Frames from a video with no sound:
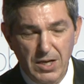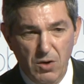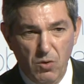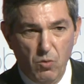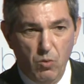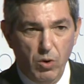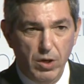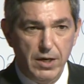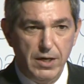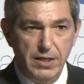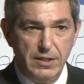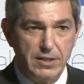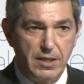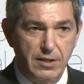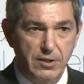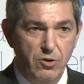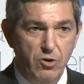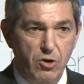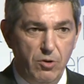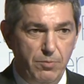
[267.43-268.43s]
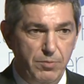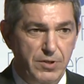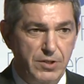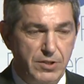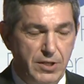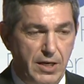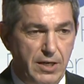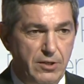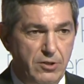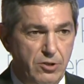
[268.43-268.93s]
what it is that Europe
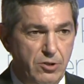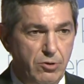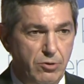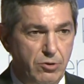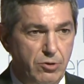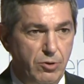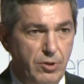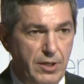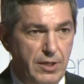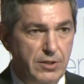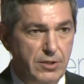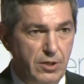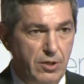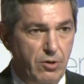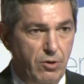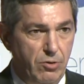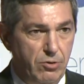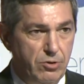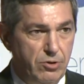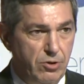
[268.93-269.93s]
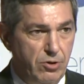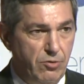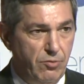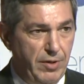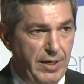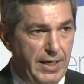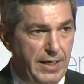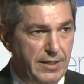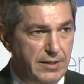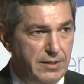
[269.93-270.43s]
decided to do two years ago to
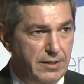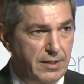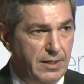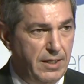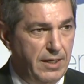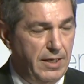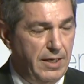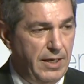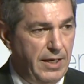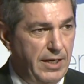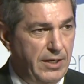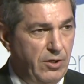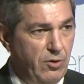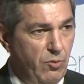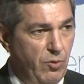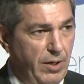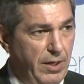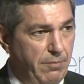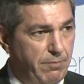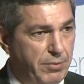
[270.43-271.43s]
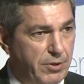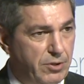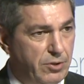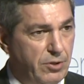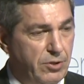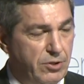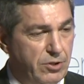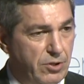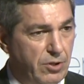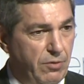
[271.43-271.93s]
create a new
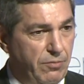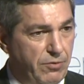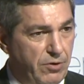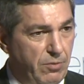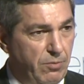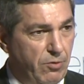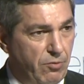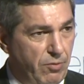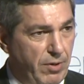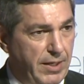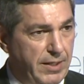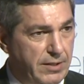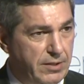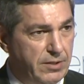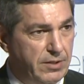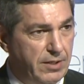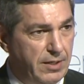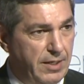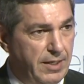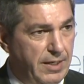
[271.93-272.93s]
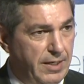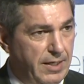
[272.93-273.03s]
impetus of human rights